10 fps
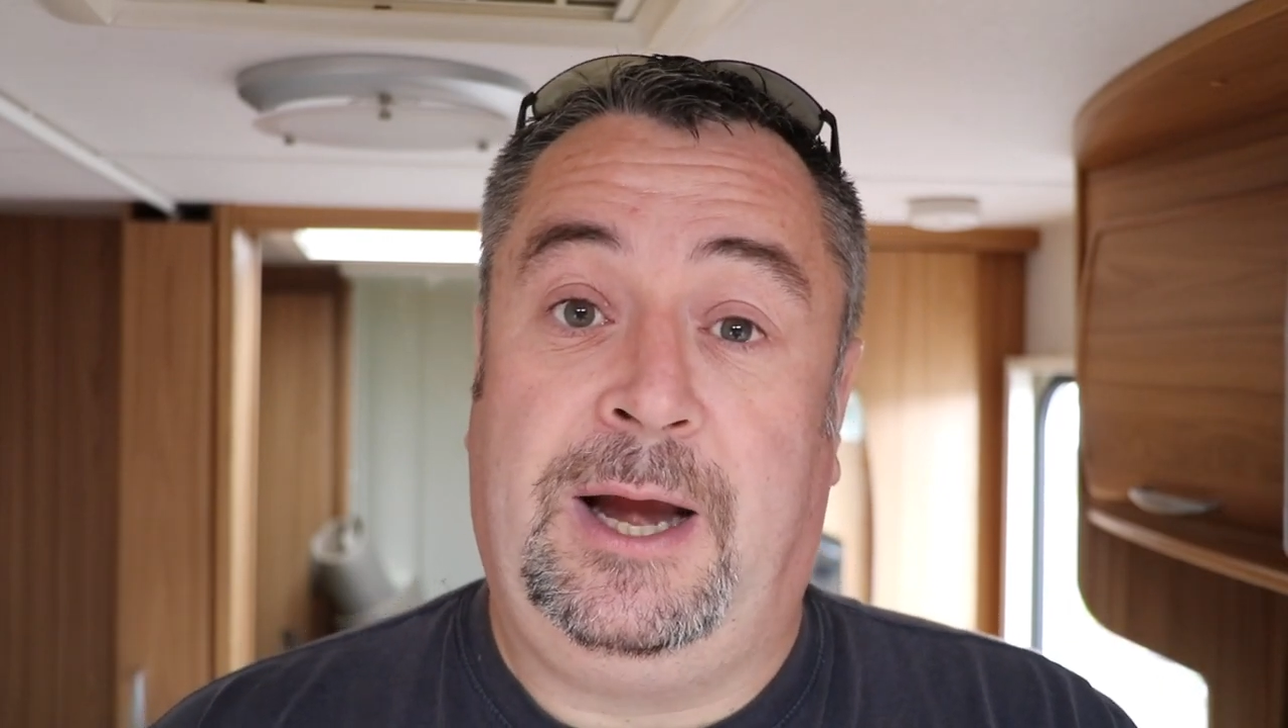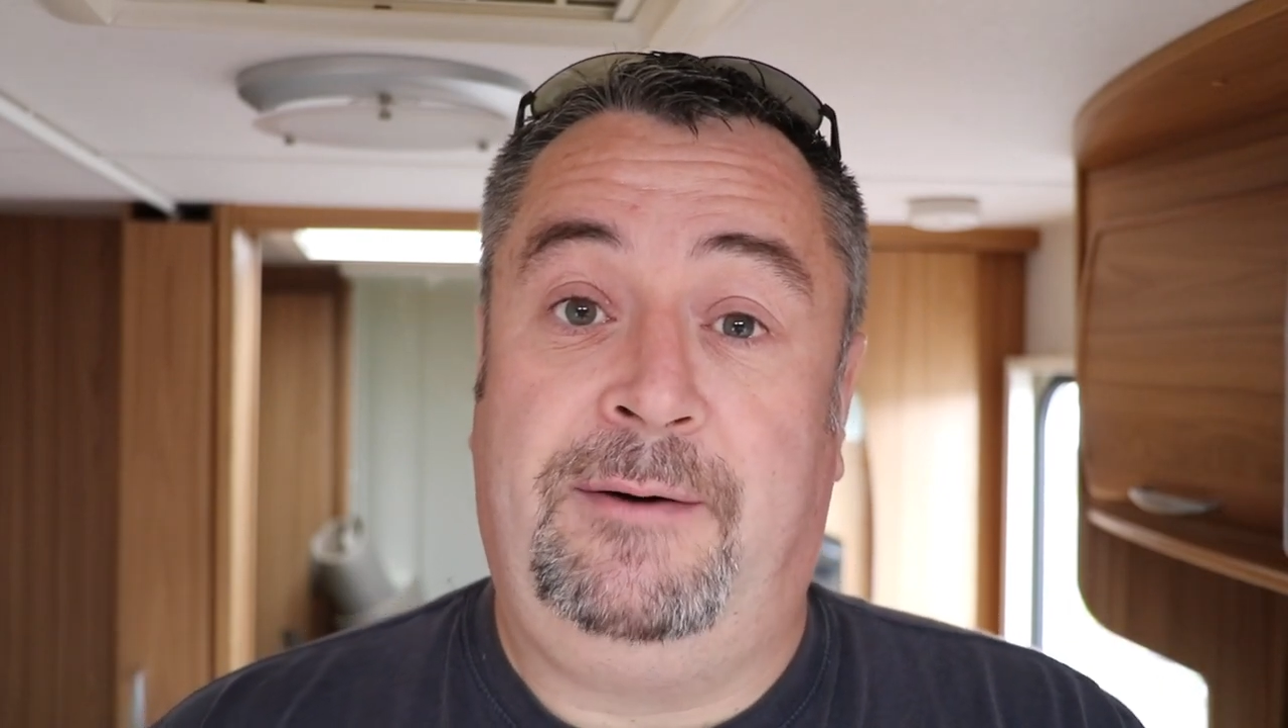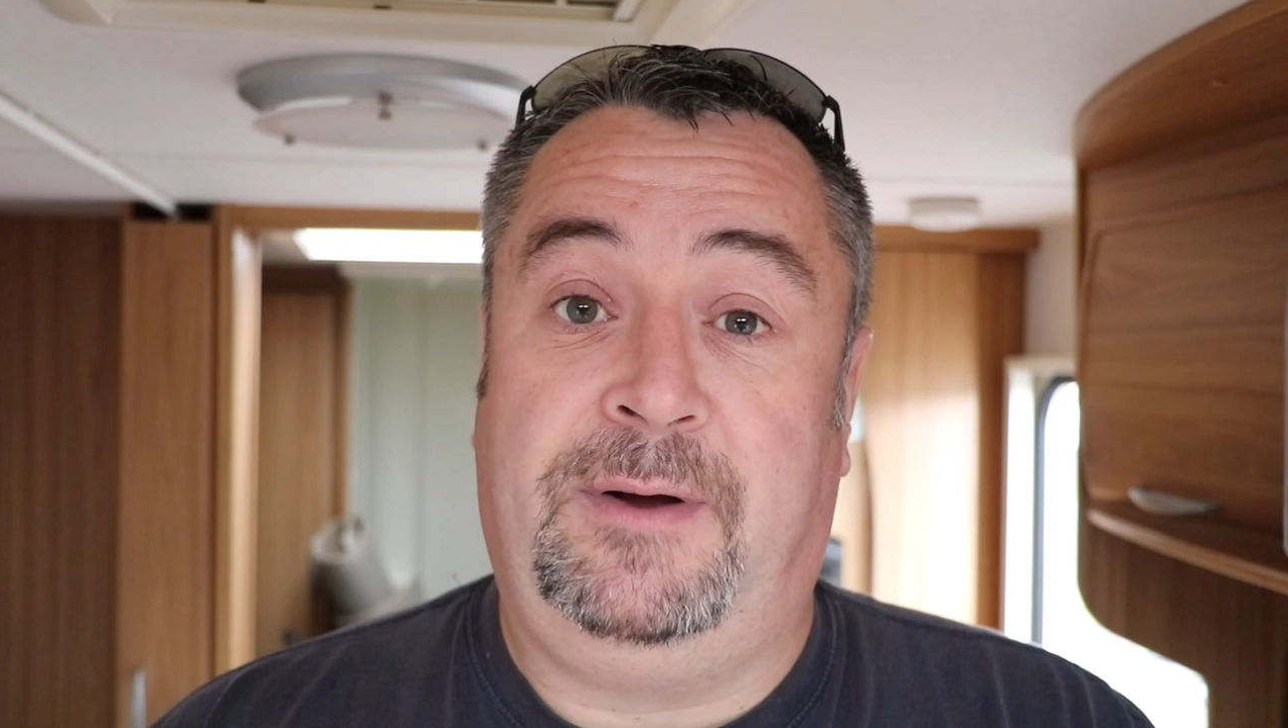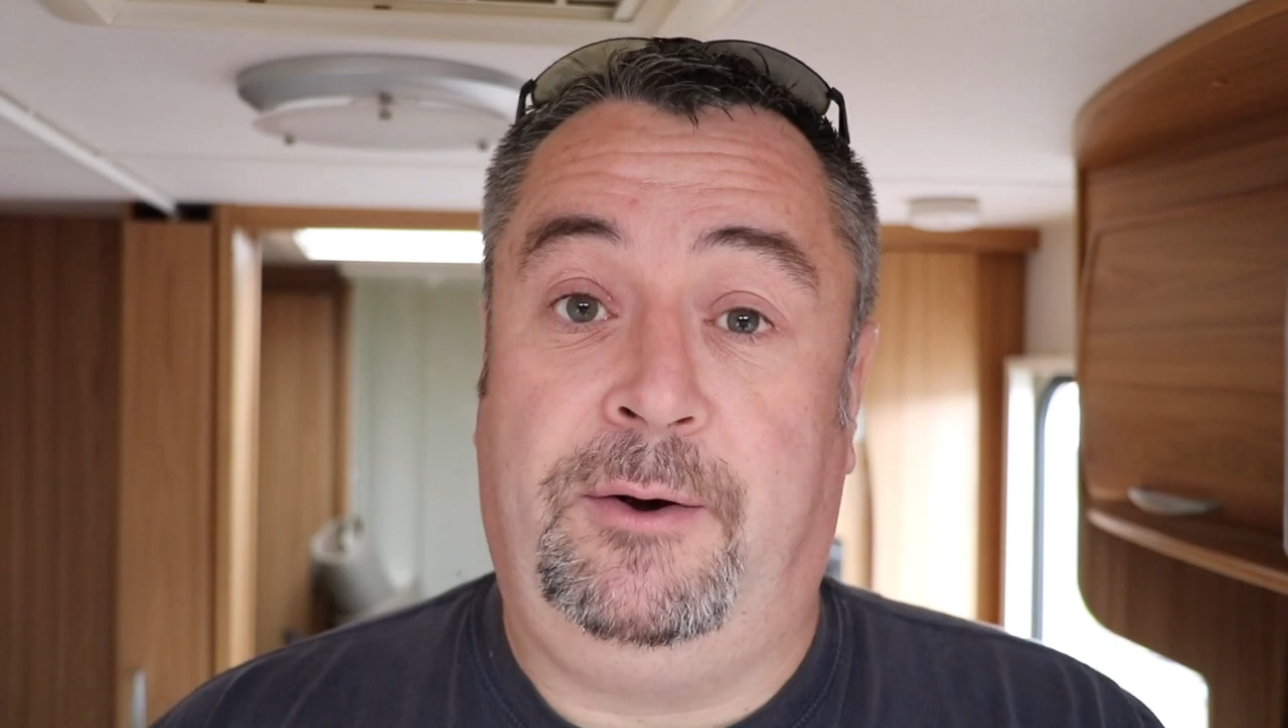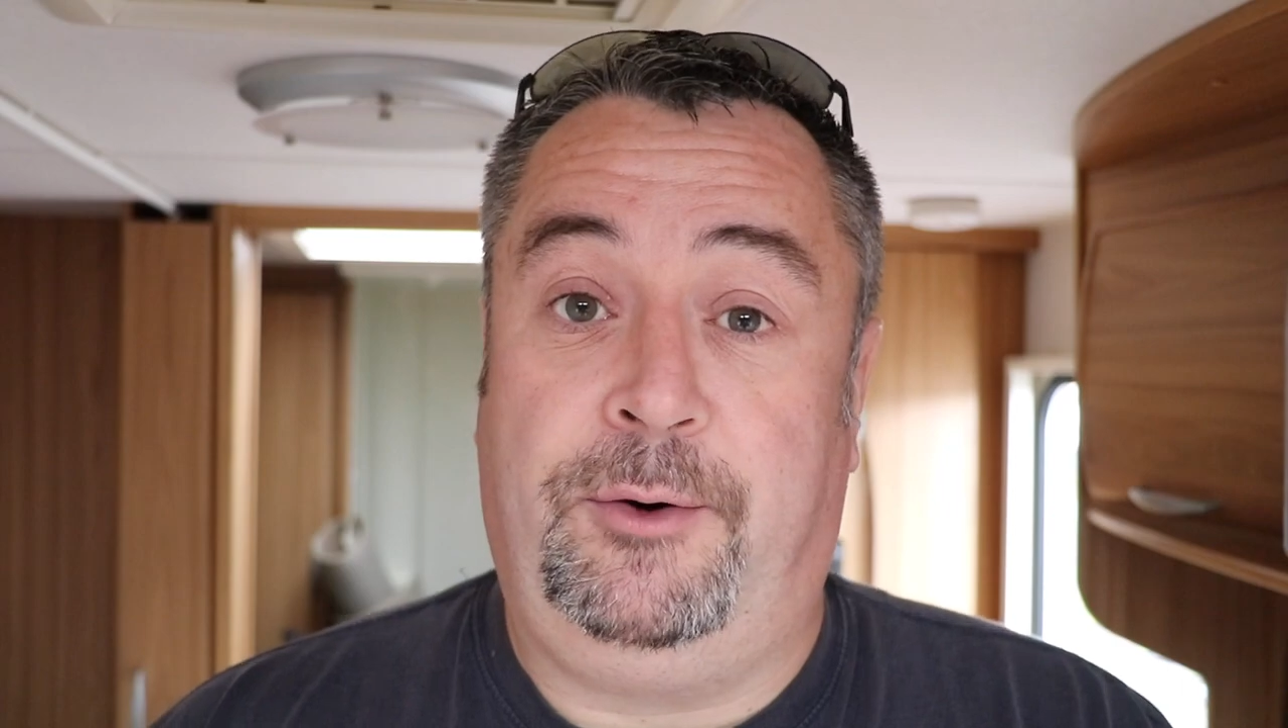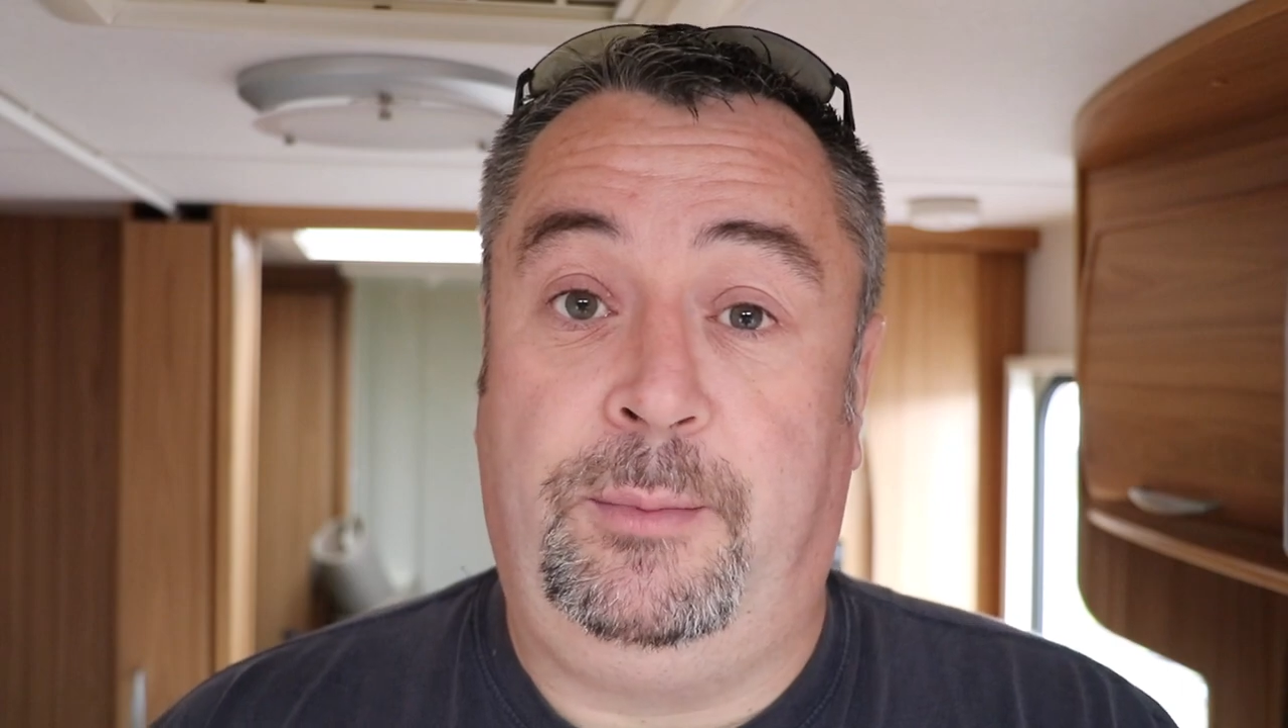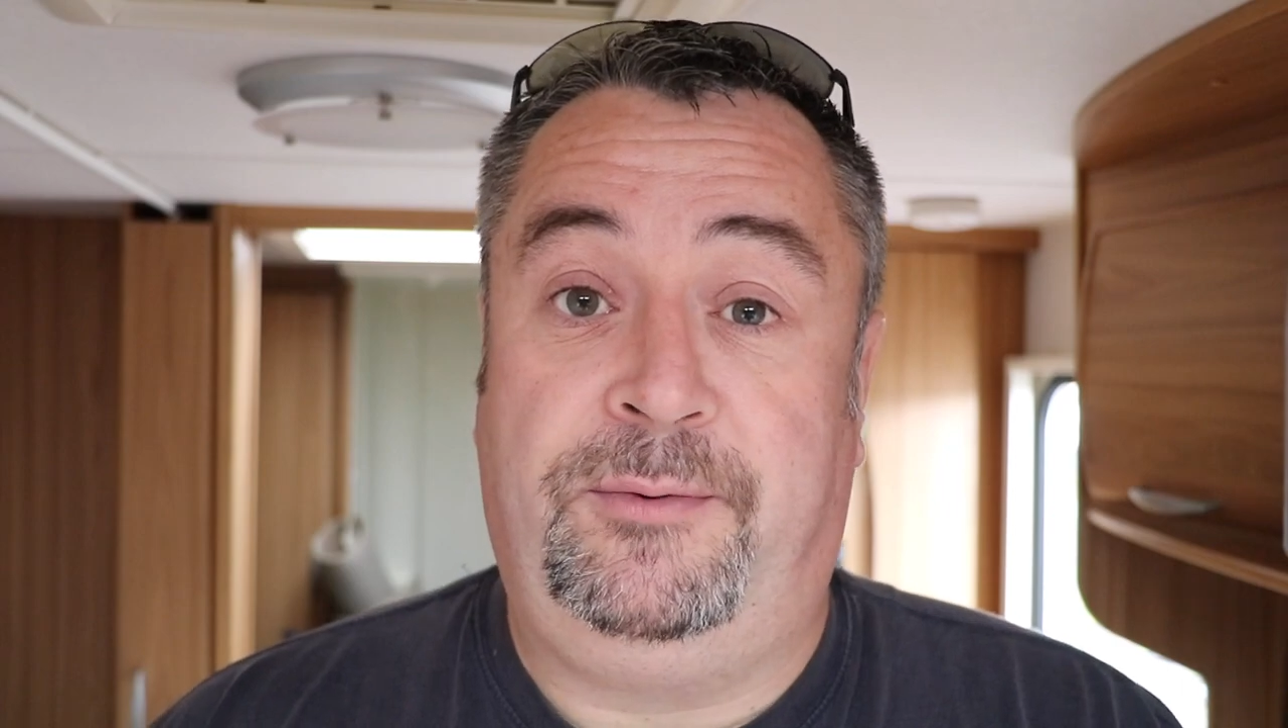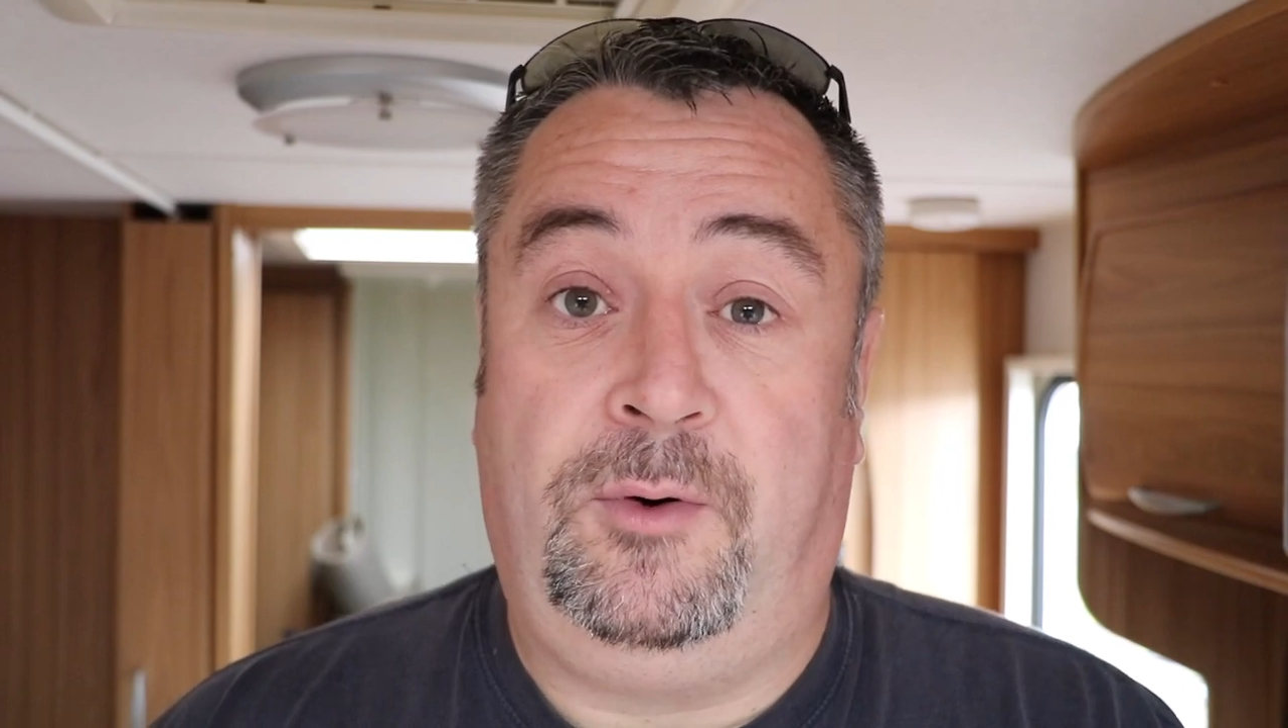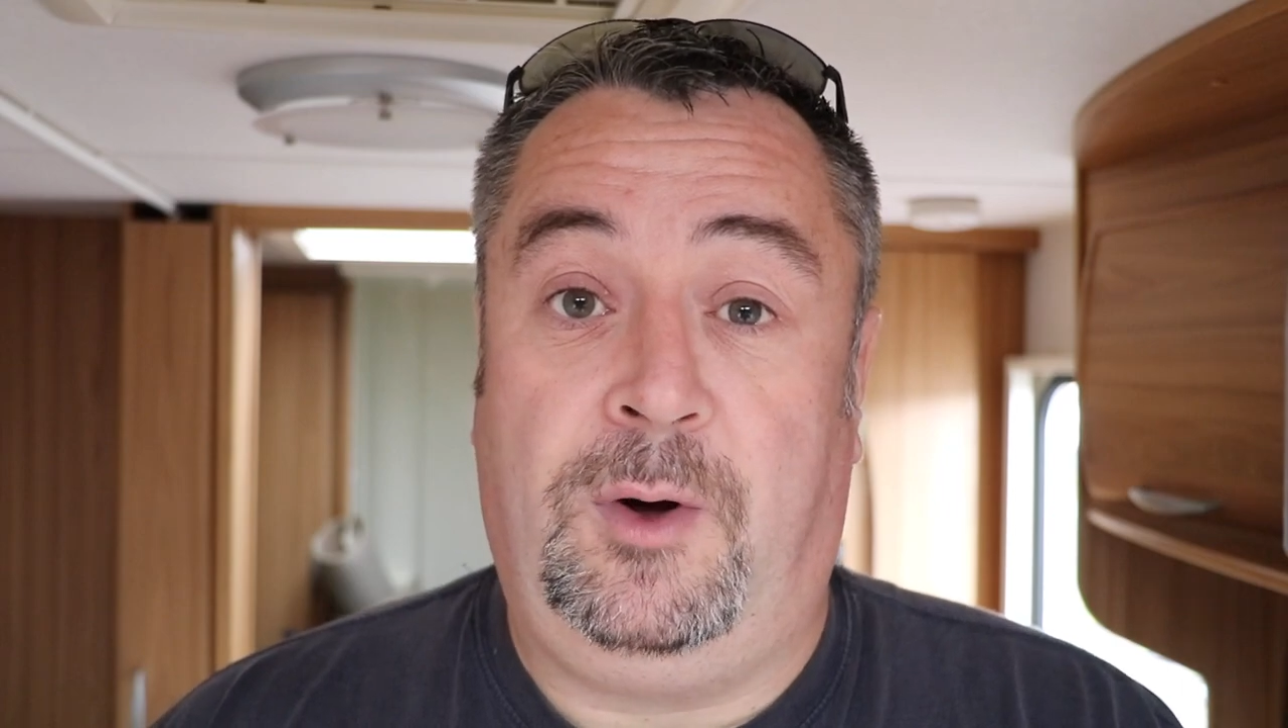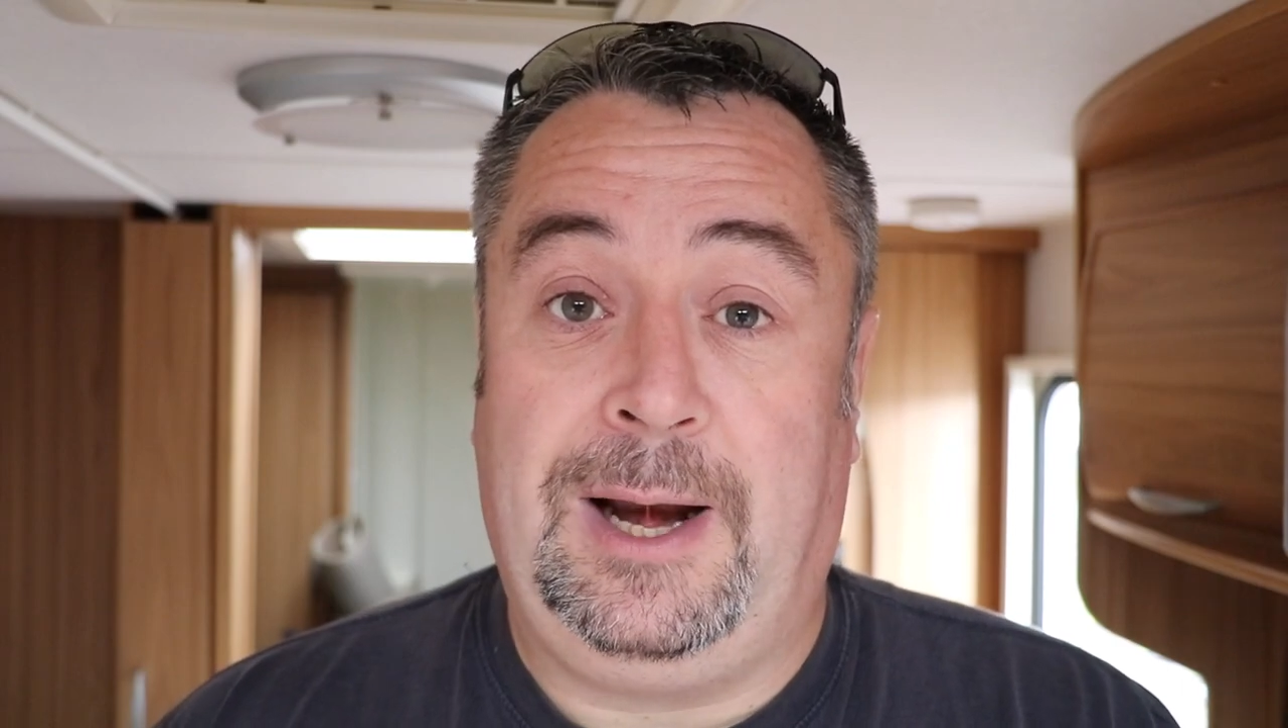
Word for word: Caravan Group for